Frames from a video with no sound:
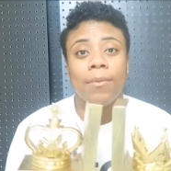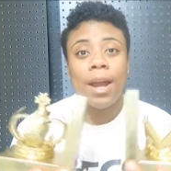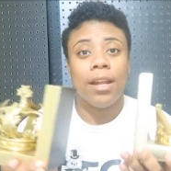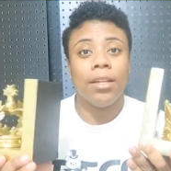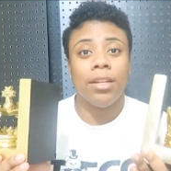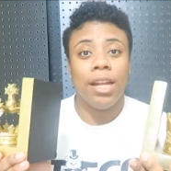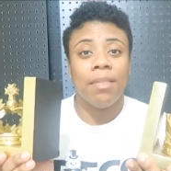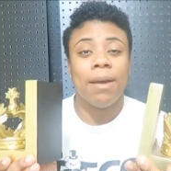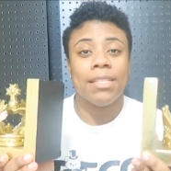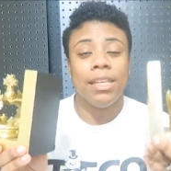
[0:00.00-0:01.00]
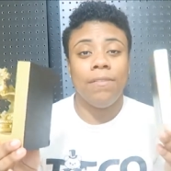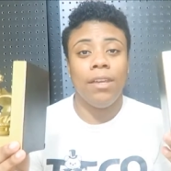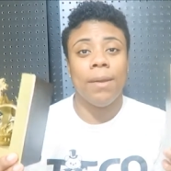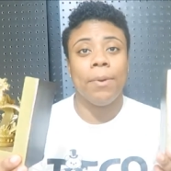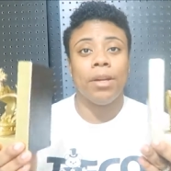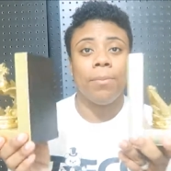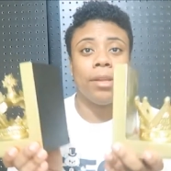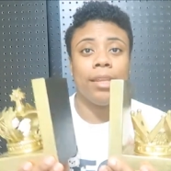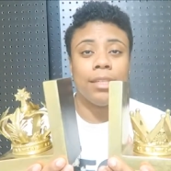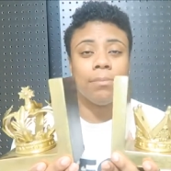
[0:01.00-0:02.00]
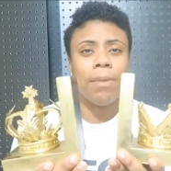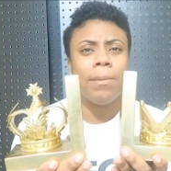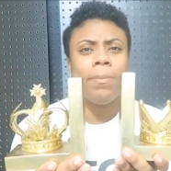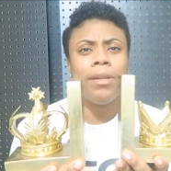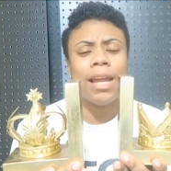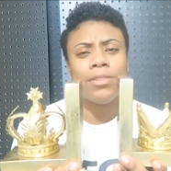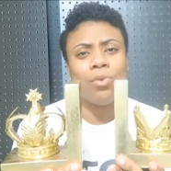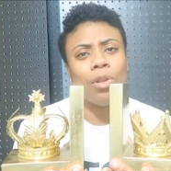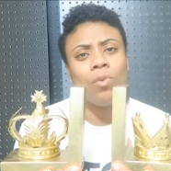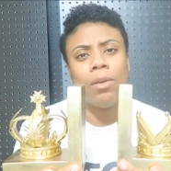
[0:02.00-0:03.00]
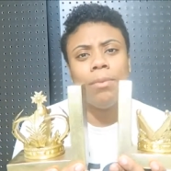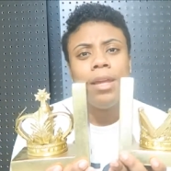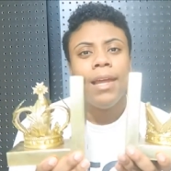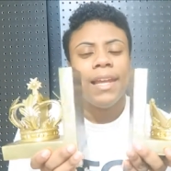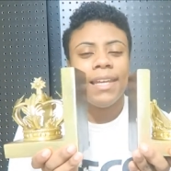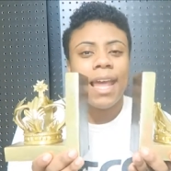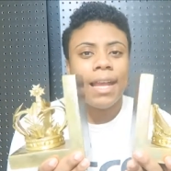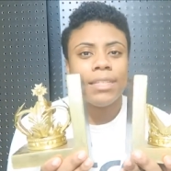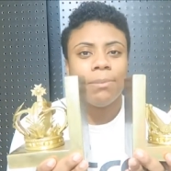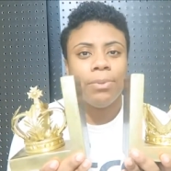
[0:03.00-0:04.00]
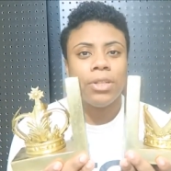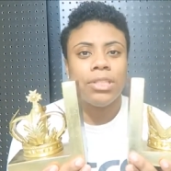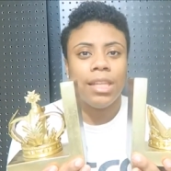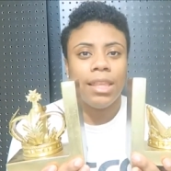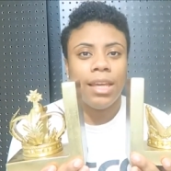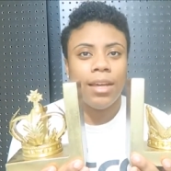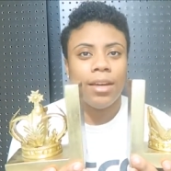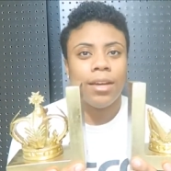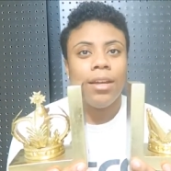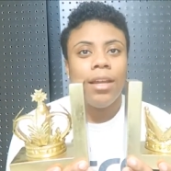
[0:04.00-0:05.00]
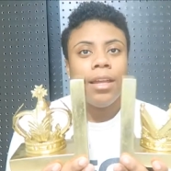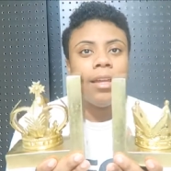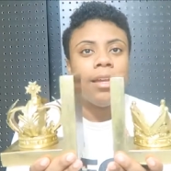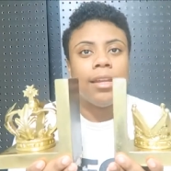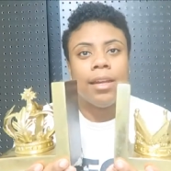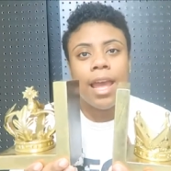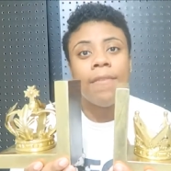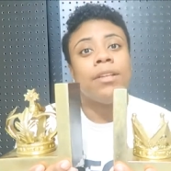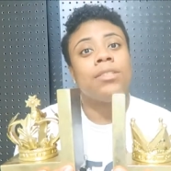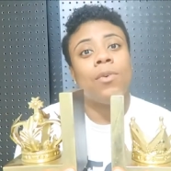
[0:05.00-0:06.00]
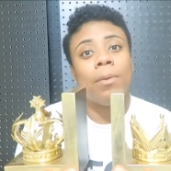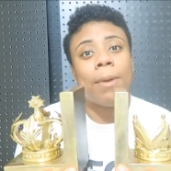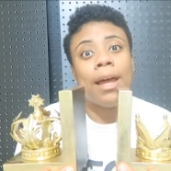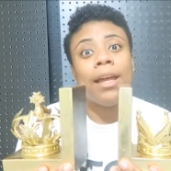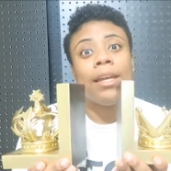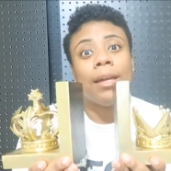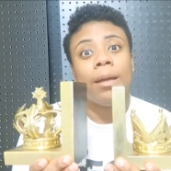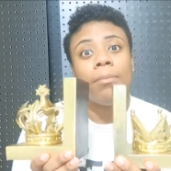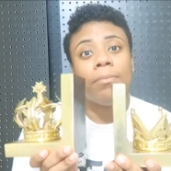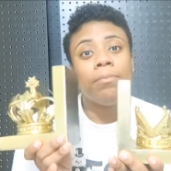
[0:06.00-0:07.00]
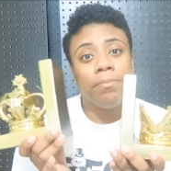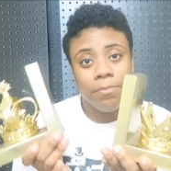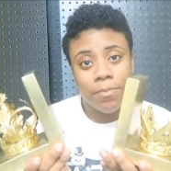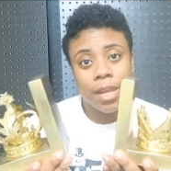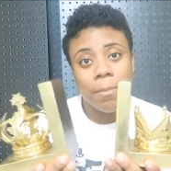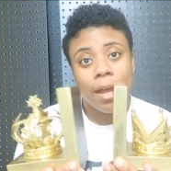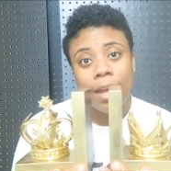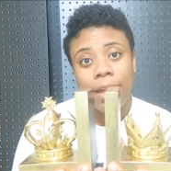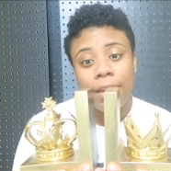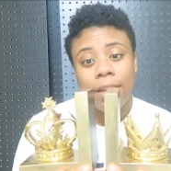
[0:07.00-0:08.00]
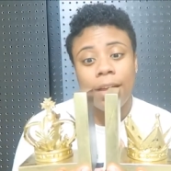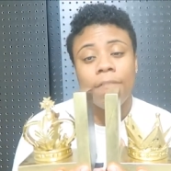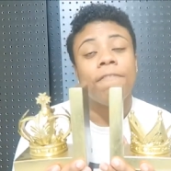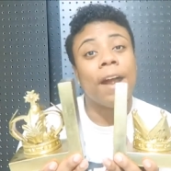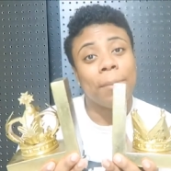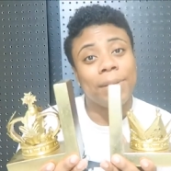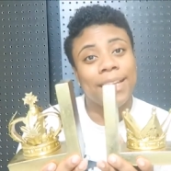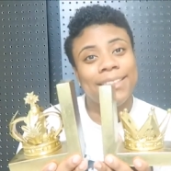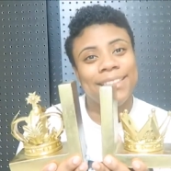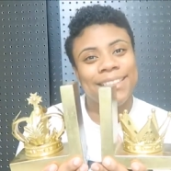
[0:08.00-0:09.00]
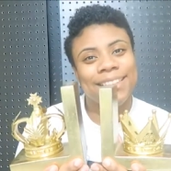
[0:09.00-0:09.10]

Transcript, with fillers: right underneath my TV I'm going to put these and maybe put like two or three nice books in there and have this on my uh, my uh, fireplace